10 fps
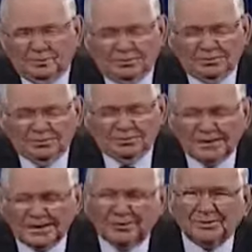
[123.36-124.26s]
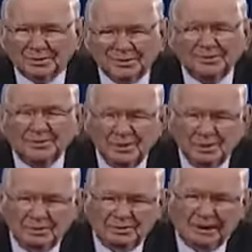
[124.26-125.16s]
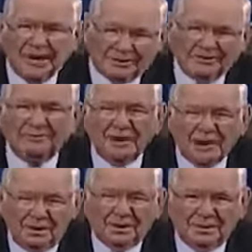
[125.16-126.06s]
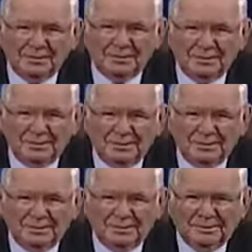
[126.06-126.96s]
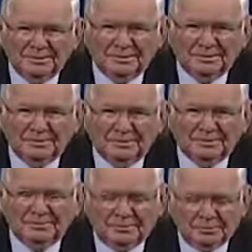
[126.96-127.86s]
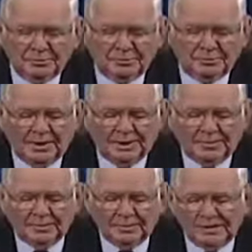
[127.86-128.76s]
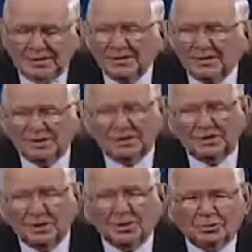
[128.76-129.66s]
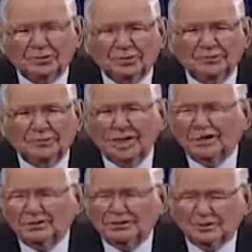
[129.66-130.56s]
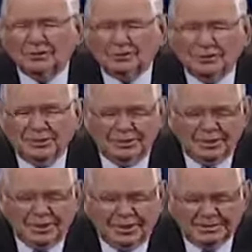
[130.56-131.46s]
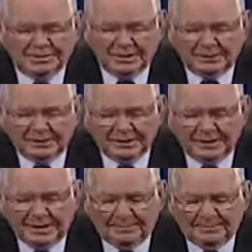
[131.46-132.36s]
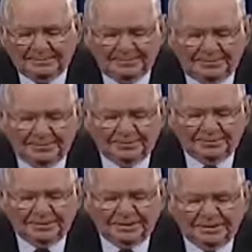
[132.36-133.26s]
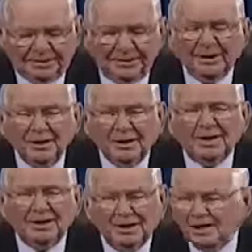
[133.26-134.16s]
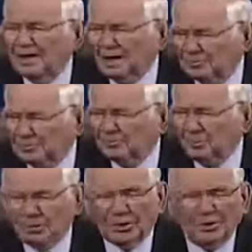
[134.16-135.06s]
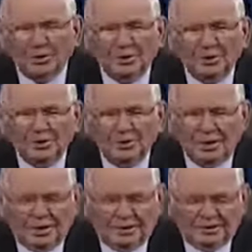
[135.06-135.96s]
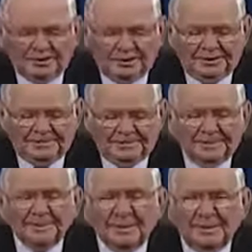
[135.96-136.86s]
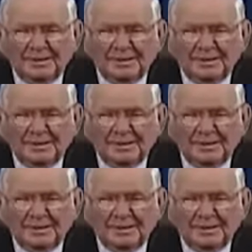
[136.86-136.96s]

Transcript: uh, was sent to back to Pharaoh to, to uh, release the children of God's children as they were in captivity. Okay, the, he, he kept his word. And um,